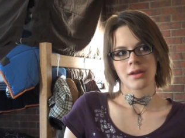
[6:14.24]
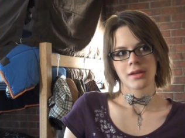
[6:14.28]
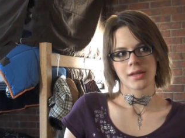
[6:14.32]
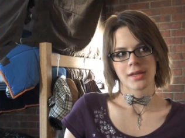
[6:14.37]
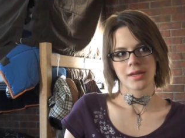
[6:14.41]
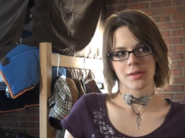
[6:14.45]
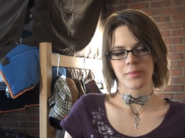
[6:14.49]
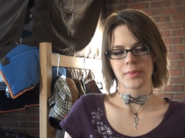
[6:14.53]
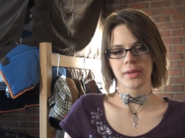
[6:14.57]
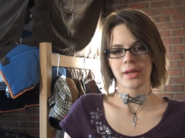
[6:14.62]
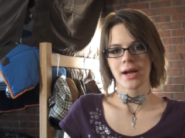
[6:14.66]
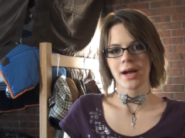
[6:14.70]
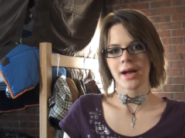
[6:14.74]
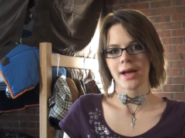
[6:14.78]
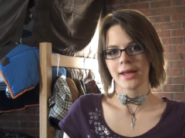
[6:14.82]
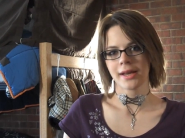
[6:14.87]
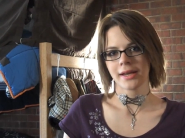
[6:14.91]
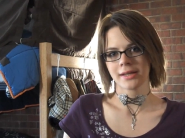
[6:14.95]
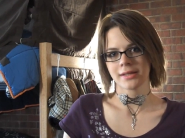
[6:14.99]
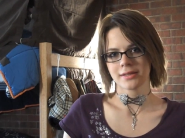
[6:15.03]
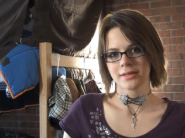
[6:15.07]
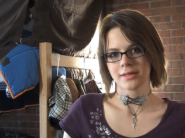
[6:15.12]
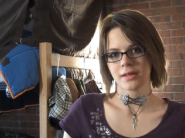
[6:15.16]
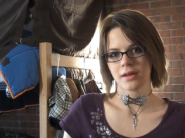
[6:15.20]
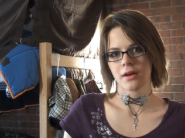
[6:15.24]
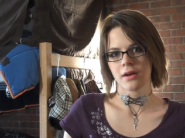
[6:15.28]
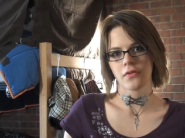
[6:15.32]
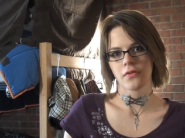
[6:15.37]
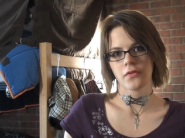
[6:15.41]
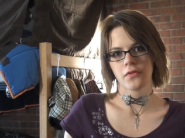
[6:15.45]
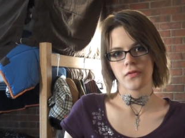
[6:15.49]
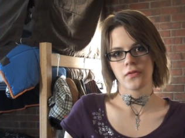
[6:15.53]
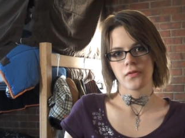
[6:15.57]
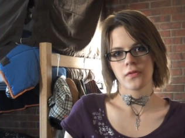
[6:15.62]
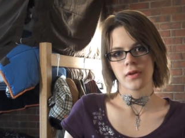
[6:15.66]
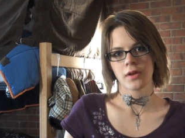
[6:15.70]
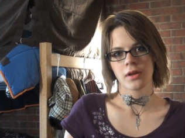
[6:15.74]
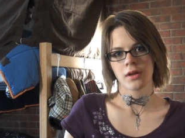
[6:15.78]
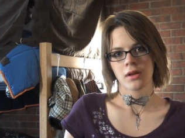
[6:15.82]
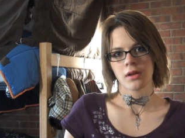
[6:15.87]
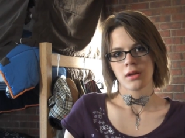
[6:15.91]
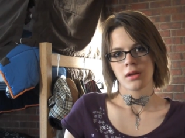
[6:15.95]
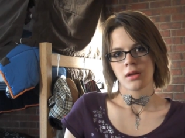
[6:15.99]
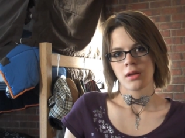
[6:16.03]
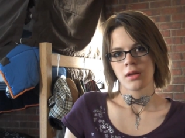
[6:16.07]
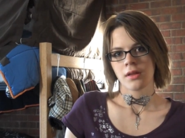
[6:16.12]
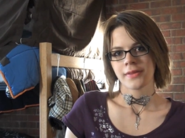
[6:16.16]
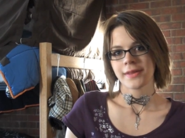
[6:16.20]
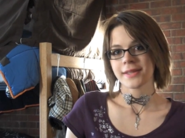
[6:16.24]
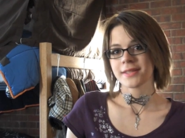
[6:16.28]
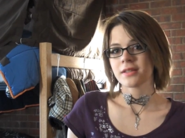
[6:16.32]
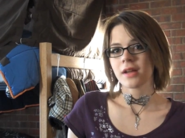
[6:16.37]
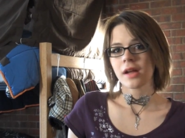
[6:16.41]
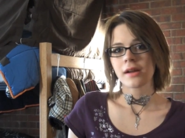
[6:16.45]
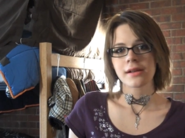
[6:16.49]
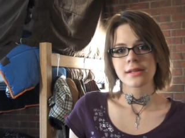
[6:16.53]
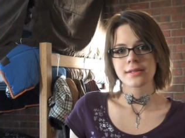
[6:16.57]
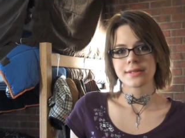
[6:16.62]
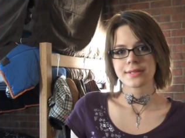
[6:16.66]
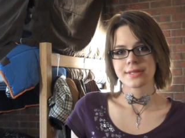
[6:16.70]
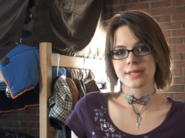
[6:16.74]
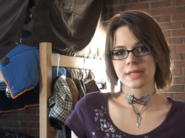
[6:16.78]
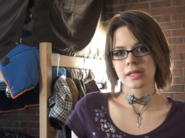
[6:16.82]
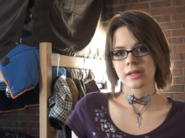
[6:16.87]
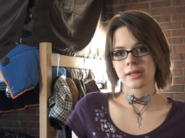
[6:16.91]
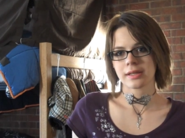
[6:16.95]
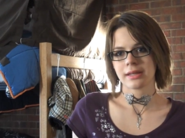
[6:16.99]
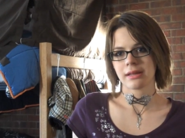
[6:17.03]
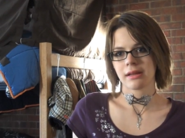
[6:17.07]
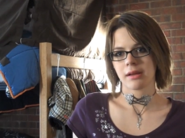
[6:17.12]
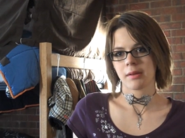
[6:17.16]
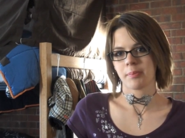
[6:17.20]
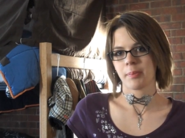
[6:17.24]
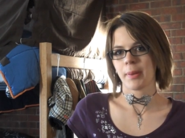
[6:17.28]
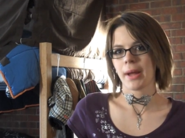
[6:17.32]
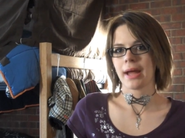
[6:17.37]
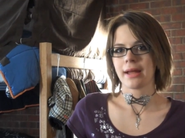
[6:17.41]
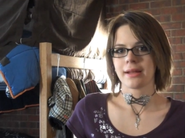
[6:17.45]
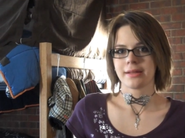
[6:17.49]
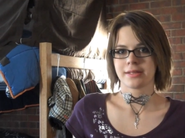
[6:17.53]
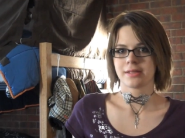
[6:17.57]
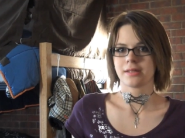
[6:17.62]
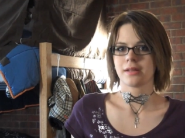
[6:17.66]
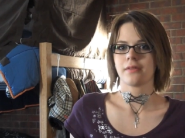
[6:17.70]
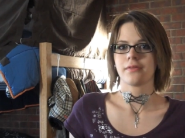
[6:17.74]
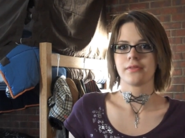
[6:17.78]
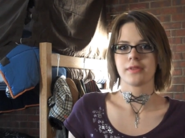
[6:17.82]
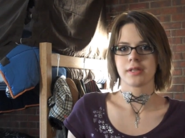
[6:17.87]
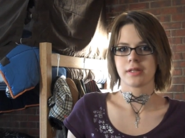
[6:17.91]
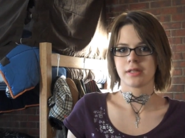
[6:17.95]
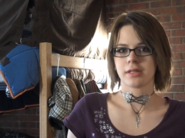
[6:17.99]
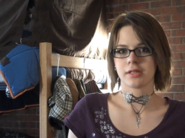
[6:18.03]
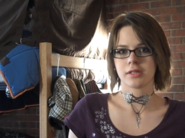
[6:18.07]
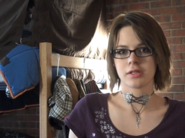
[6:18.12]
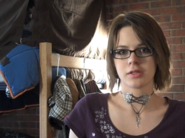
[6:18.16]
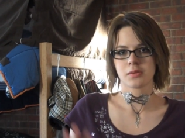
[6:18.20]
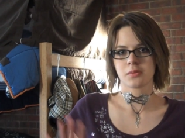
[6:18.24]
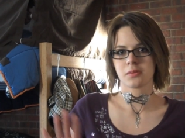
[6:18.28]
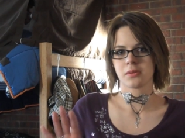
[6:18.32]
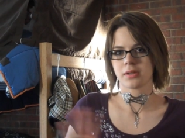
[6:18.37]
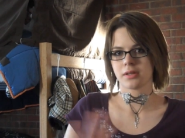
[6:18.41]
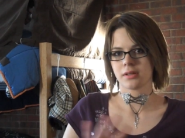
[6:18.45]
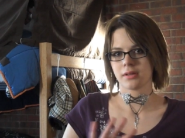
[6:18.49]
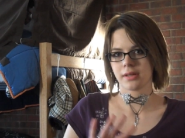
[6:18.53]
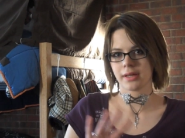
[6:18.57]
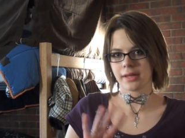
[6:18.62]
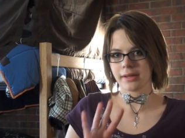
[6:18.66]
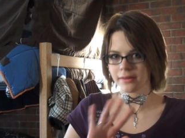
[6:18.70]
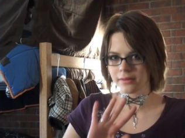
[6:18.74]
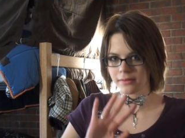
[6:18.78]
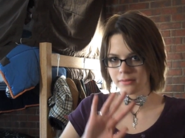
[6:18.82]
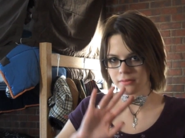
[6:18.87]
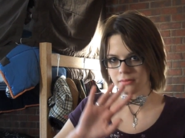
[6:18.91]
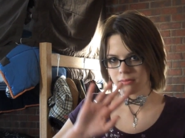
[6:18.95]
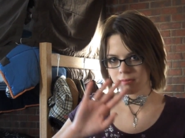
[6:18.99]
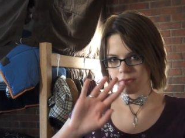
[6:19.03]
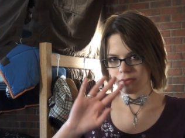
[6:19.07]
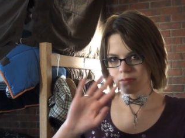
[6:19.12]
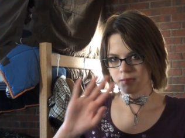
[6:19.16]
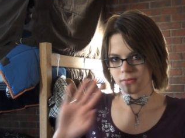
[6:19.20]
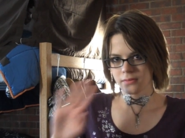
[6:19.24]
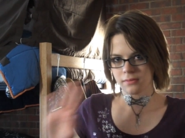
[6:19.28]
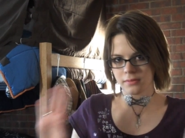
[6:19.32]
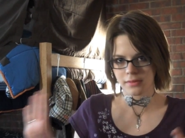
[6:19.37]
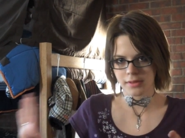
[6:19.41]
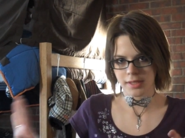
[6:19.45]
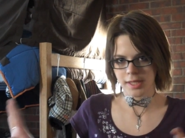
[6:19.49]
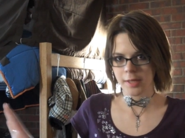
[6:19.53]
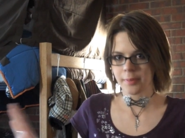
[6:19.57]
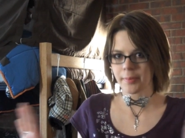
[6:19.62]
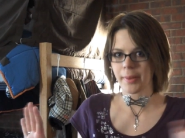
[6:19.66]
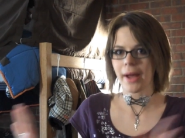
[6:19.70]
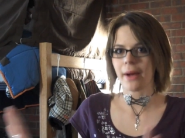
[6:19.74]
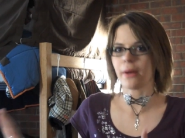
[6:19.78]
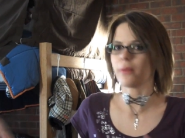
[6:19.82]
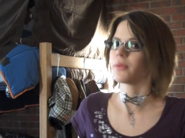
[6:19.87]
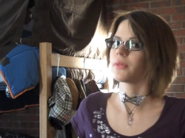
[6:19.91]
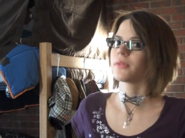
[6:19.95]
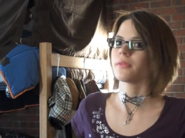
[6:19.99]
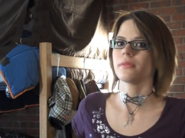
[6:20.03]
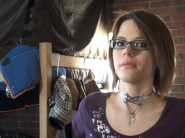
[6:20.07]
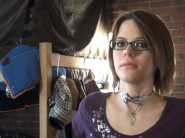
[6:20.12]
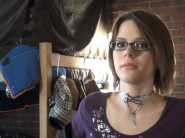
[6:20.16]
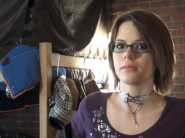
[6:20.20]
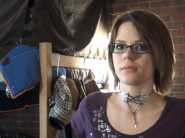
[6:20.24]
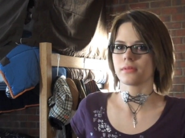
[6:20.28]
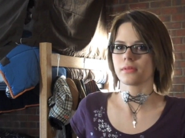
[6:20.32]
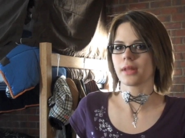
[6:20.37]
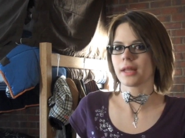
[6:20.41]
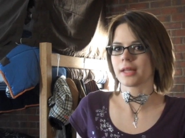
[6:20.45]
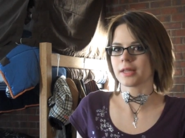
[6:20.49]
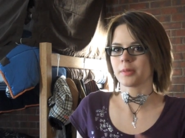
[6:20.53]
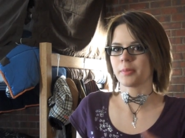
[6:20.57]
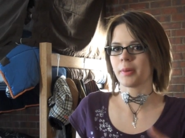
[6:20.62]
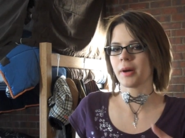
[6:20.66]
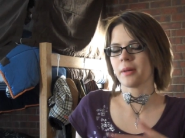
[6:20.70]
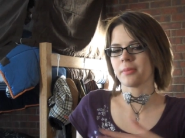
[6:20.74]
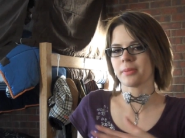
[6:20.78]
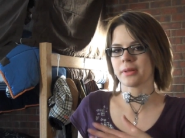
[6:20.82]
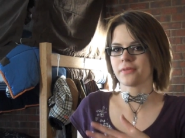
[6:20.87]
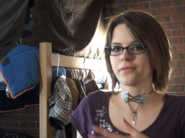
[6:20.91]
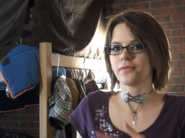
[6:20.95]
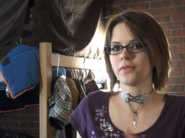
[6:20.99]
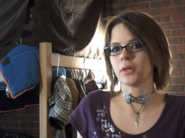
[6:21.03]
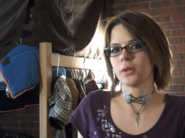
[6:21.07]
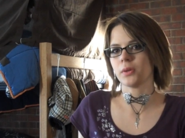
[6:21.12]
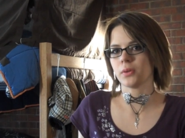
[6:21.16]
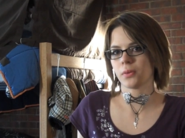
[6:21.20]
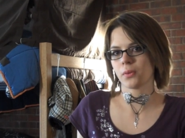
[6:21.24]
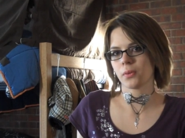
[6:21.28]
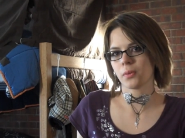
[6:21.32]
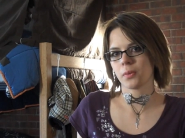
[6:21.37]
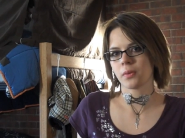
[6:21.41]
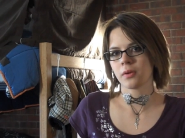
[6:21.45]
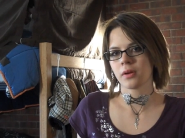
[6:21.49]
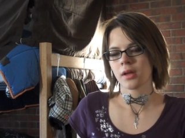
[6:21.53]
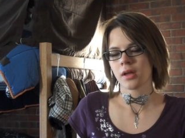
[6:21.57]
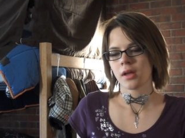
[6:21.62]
can be hiding stuff that's not necessarily like bad stuff that they just want to like keep out like the public view,